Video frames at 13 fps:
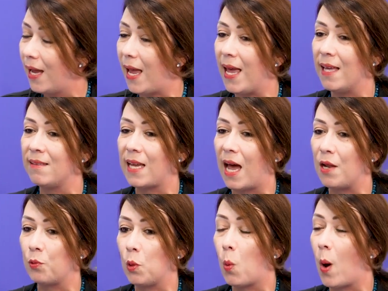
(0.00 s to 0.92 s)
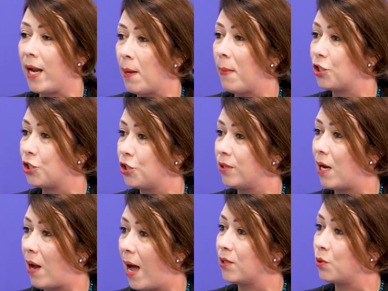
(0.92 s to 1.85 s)
and that we want to make sure
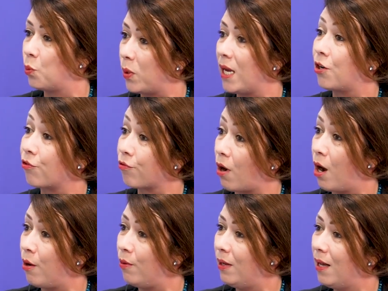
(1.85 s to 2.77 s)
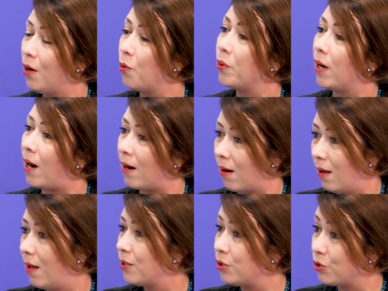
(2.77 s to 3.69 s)
that as we grow, we are
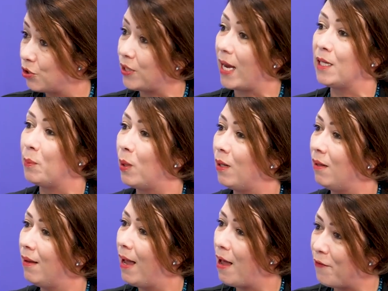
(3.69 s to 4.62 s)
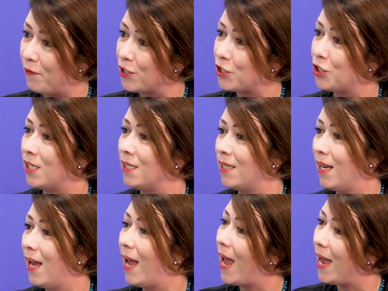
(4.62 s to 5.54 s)
sustainable, efficient,
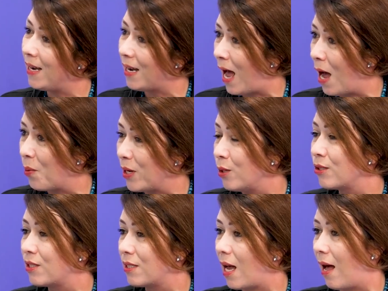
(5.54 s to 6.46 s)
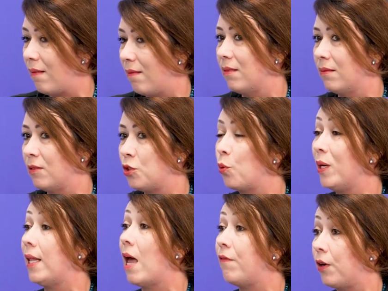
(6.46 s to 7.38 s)
and
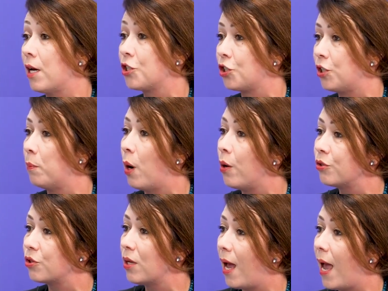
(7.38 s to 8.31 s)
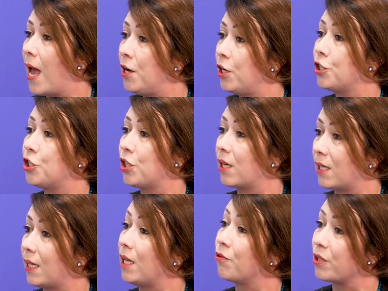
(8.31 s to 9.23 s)
we leverage the most energy
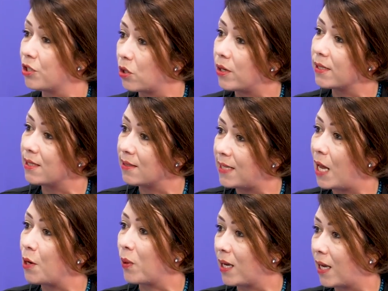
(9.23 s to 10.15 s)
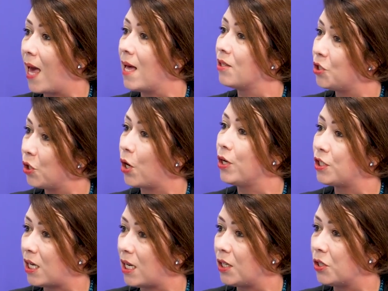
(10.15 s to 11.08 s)
clean resources that we can to
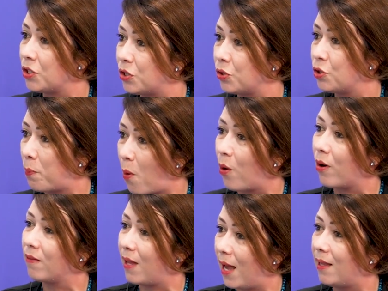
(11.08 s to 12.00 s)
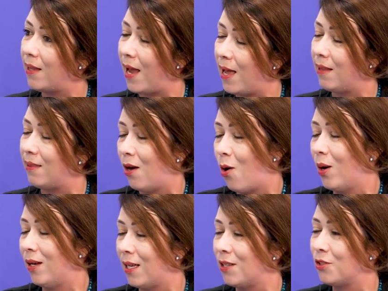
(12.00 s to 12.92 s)
continue to support the
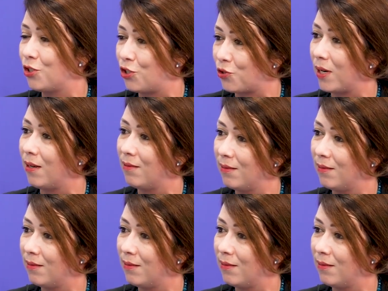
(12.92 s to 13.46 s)
oil industry.